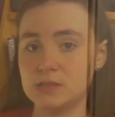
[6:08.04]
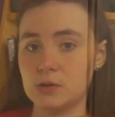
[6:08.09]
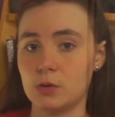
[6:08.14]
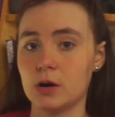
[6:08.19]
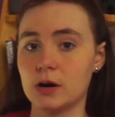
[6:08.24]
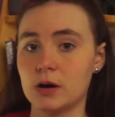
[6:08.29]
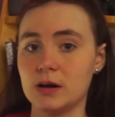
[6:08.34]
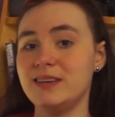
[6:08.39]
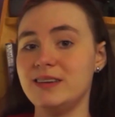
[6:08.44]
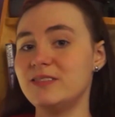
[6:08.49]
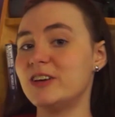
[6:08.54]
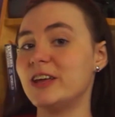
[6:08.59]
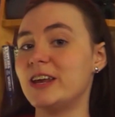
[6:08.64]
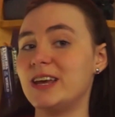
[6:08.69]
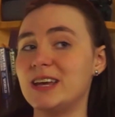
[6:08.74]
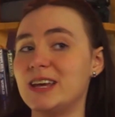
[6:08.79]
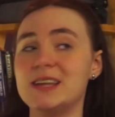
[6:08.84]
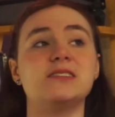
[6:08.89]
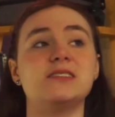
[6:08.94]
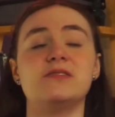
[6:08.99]
or even
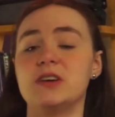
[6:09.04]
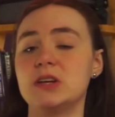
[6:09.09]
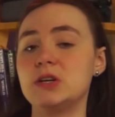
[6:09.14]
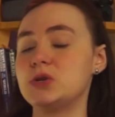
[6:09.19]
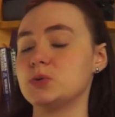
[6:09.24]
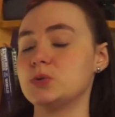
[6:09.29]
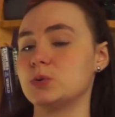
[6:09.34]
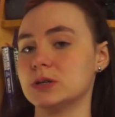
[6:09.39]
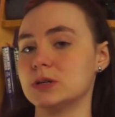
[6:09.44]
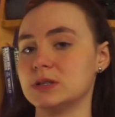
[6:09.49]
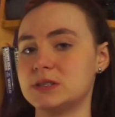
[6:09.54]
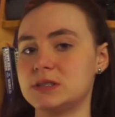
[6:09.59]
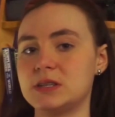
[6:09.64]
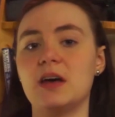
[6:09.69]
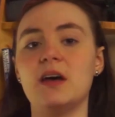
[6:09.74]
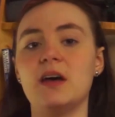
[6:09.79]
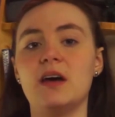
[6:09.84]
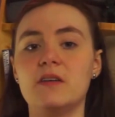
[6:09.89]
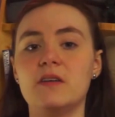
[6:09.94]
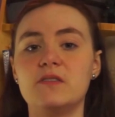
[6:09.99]
individuals.
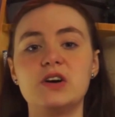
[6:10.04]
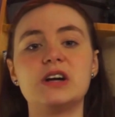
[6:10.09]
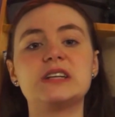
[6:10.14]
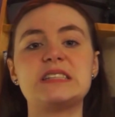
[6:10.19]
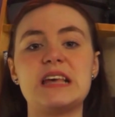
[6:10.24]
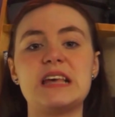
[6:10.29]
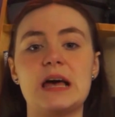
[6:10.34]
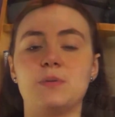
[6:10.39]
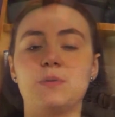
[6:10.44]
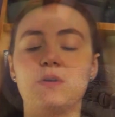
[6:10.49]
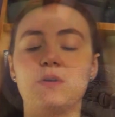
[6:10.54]
For example,